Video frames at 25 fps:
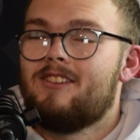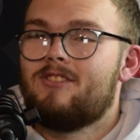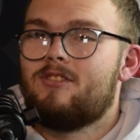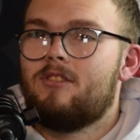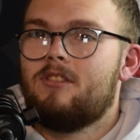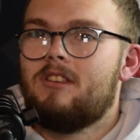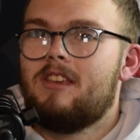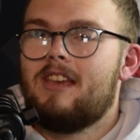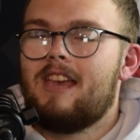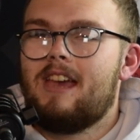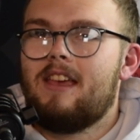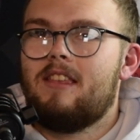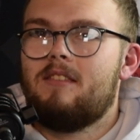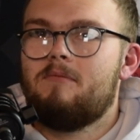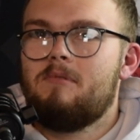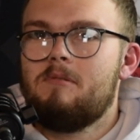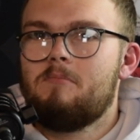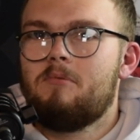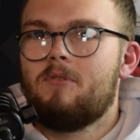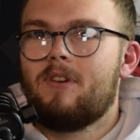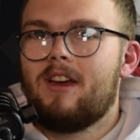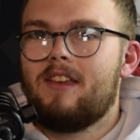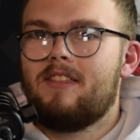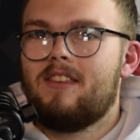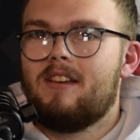So you get,
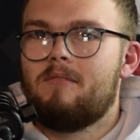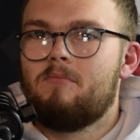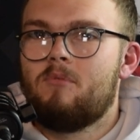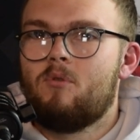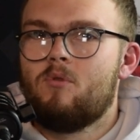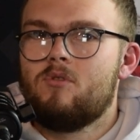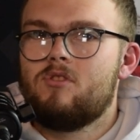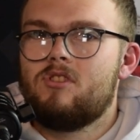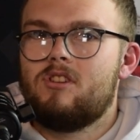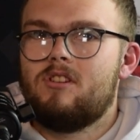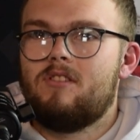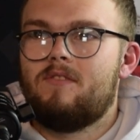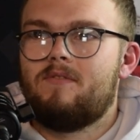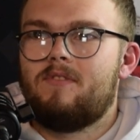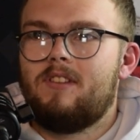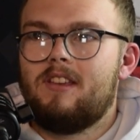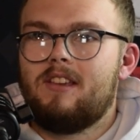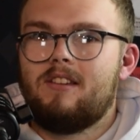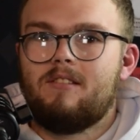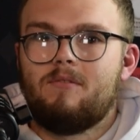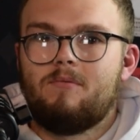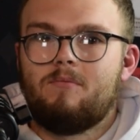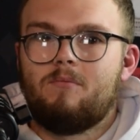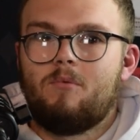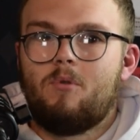people get the emotion of
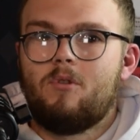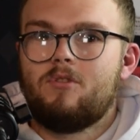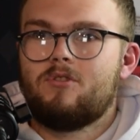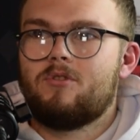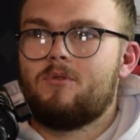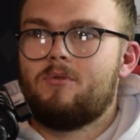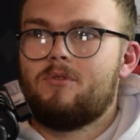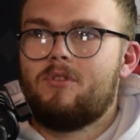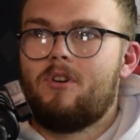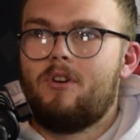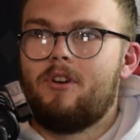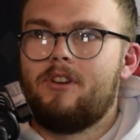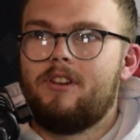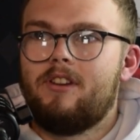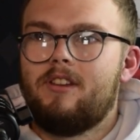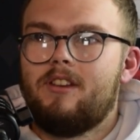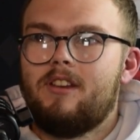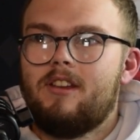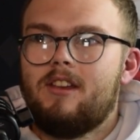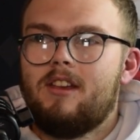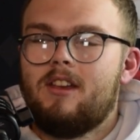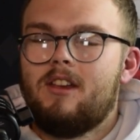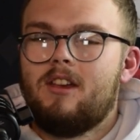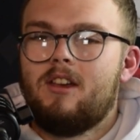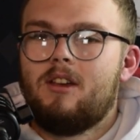like what's going on.
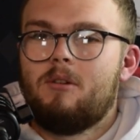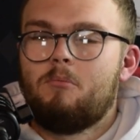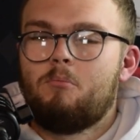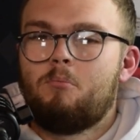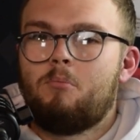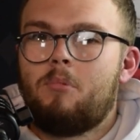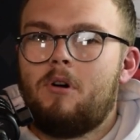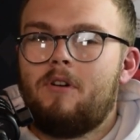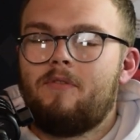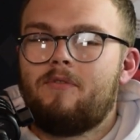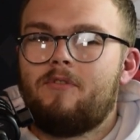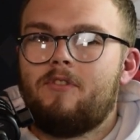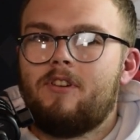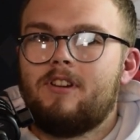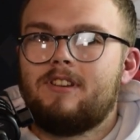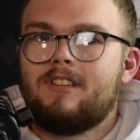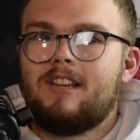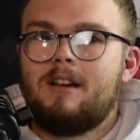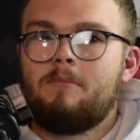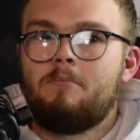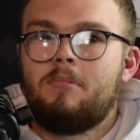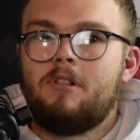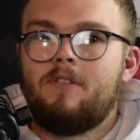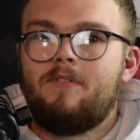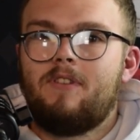But for
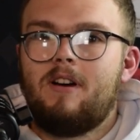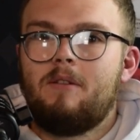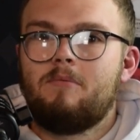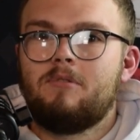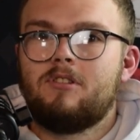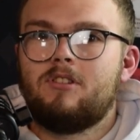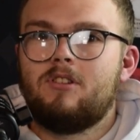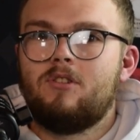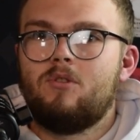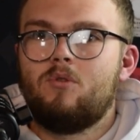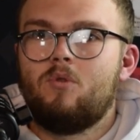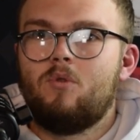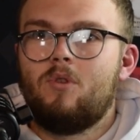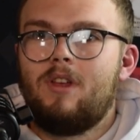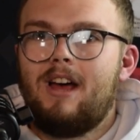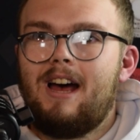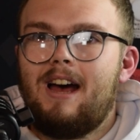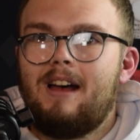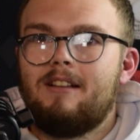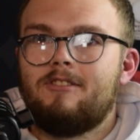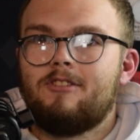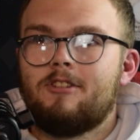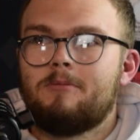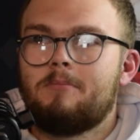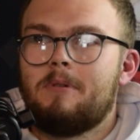example, if I was to do
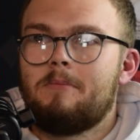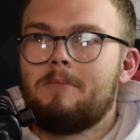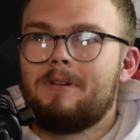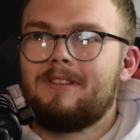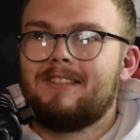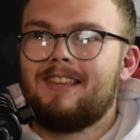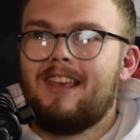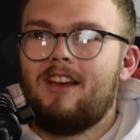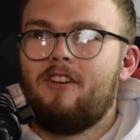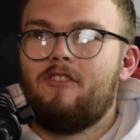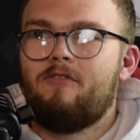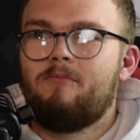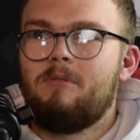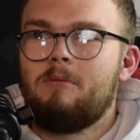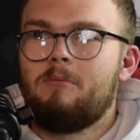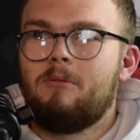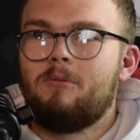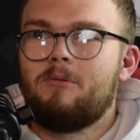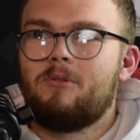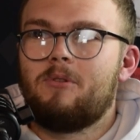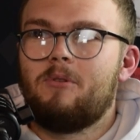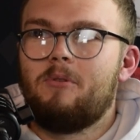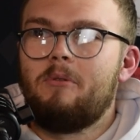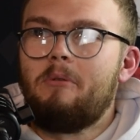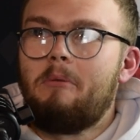that just by myself,
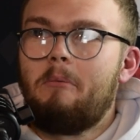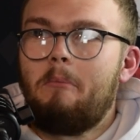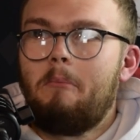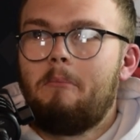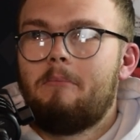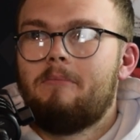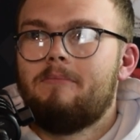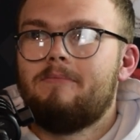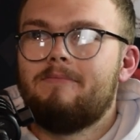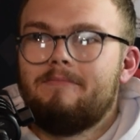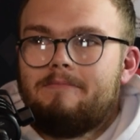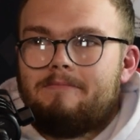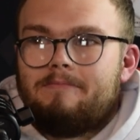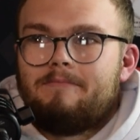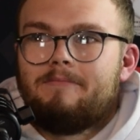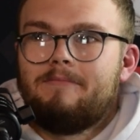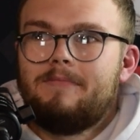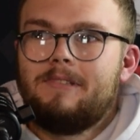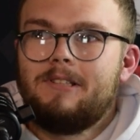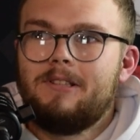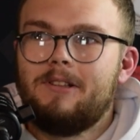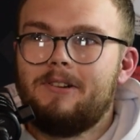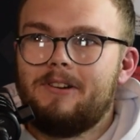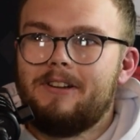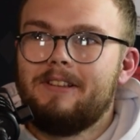people would go,
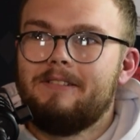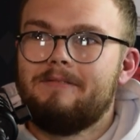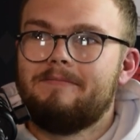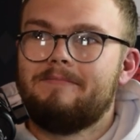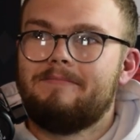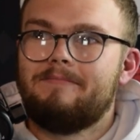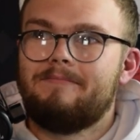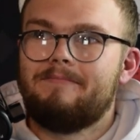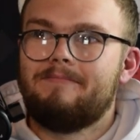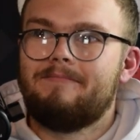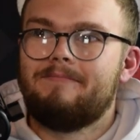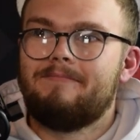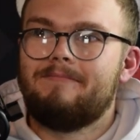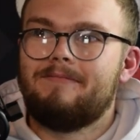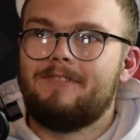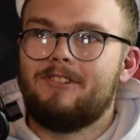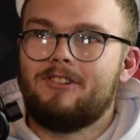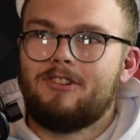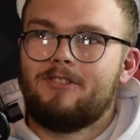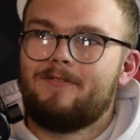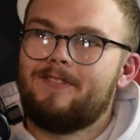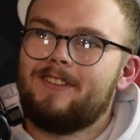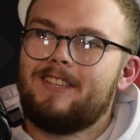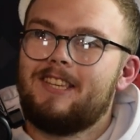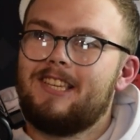all right,
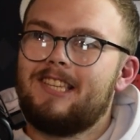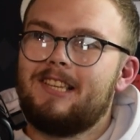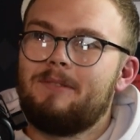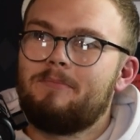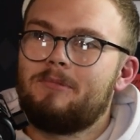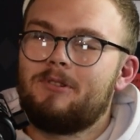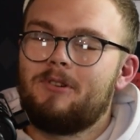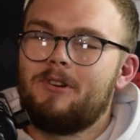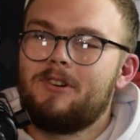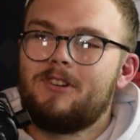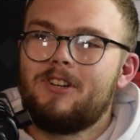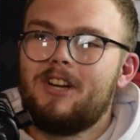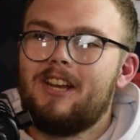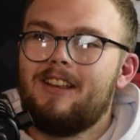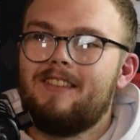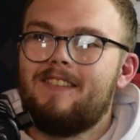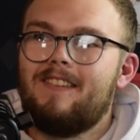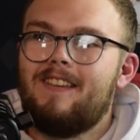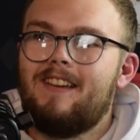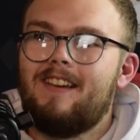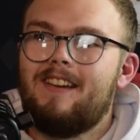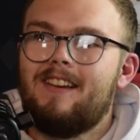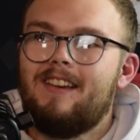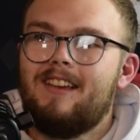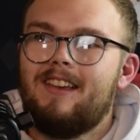there's yeah. obviously some sort of trick
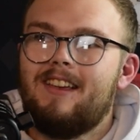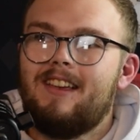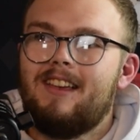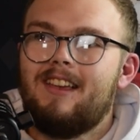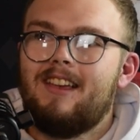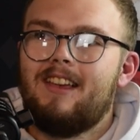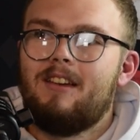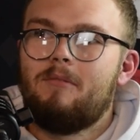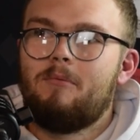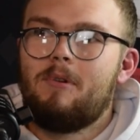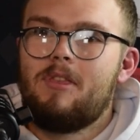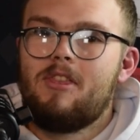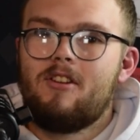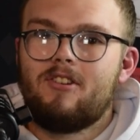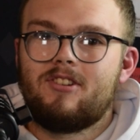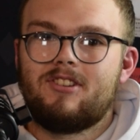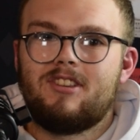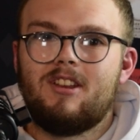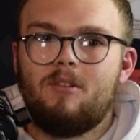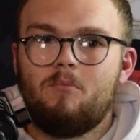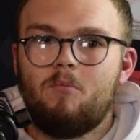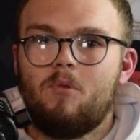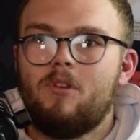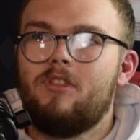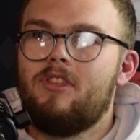to it. Yeah. When there's
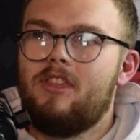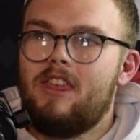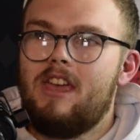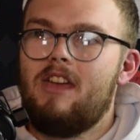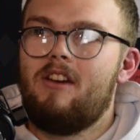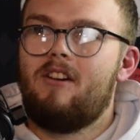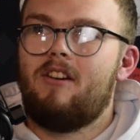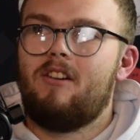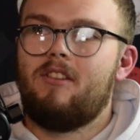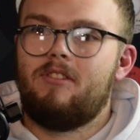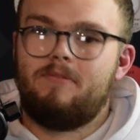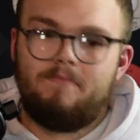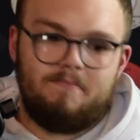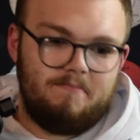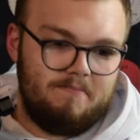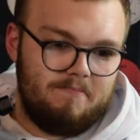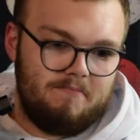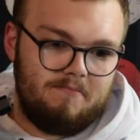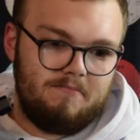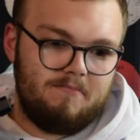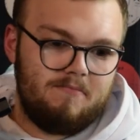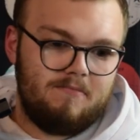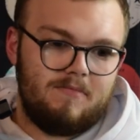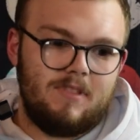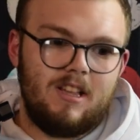someone there
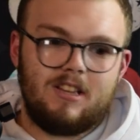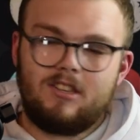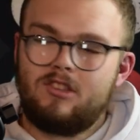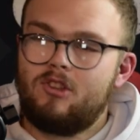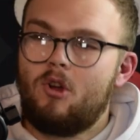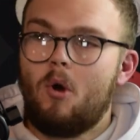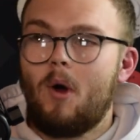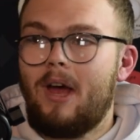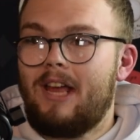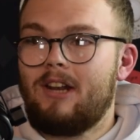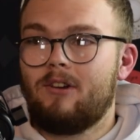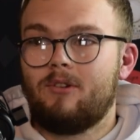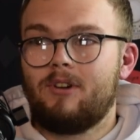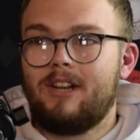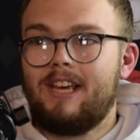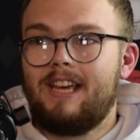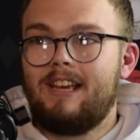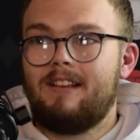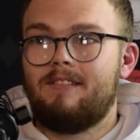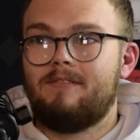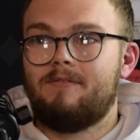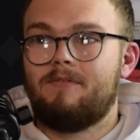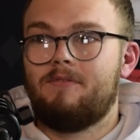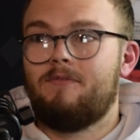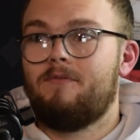that's not in on
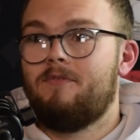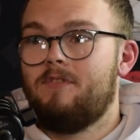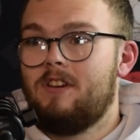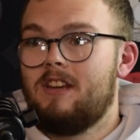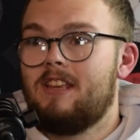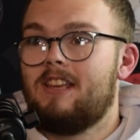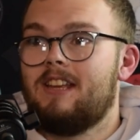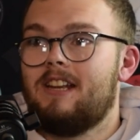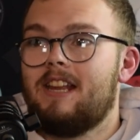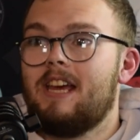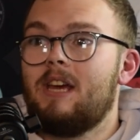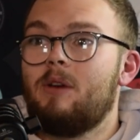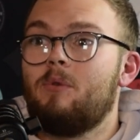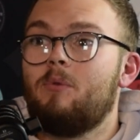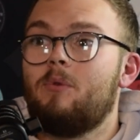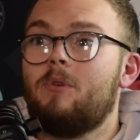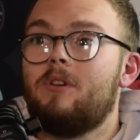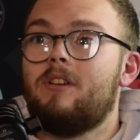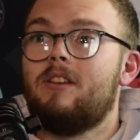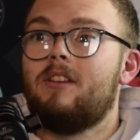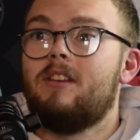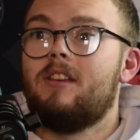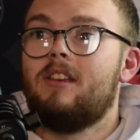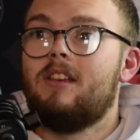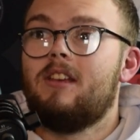it, freaking
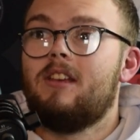out.